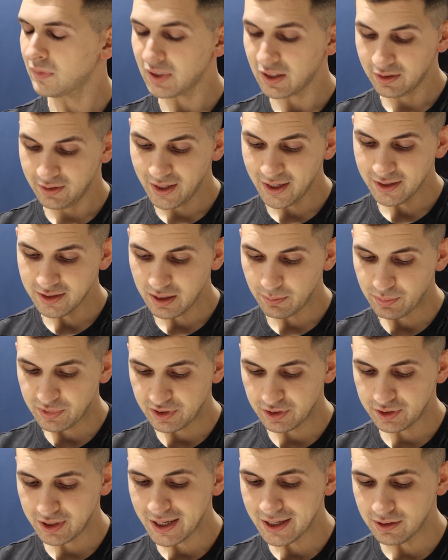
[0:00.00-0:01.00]
Next step is
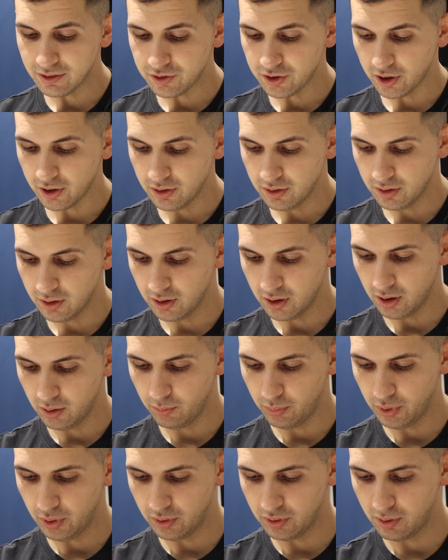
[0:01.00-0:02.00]
to take the dough and
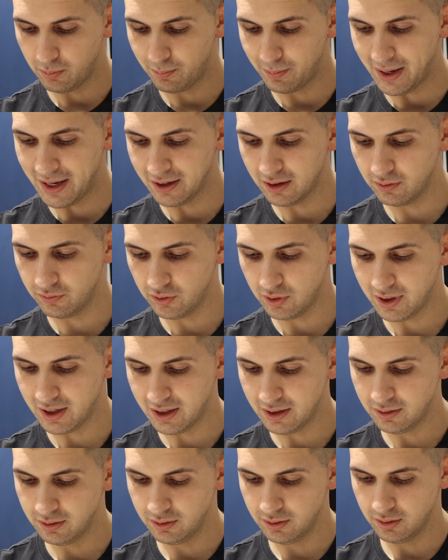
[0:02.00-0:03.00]
put it on the back of your
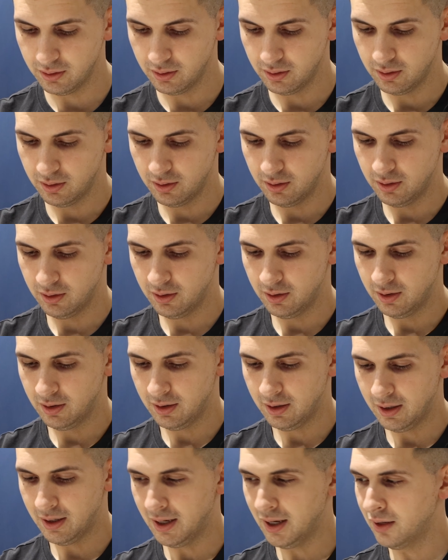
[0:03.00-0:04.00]
hand,
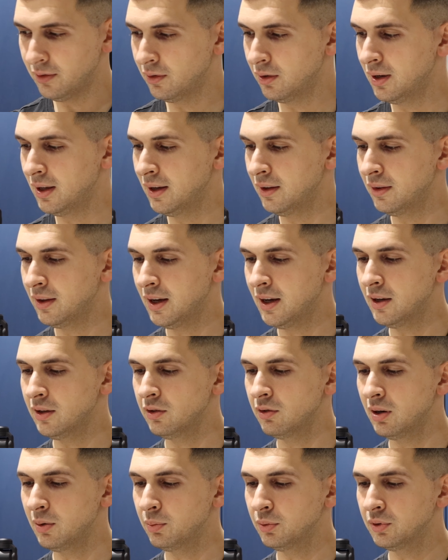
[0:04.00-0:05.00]
and like that
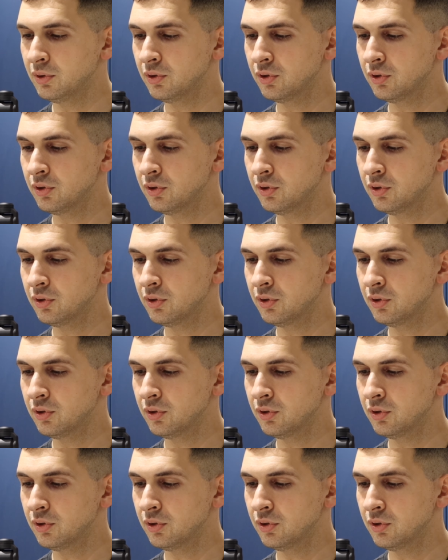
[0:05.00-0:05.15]
you're able to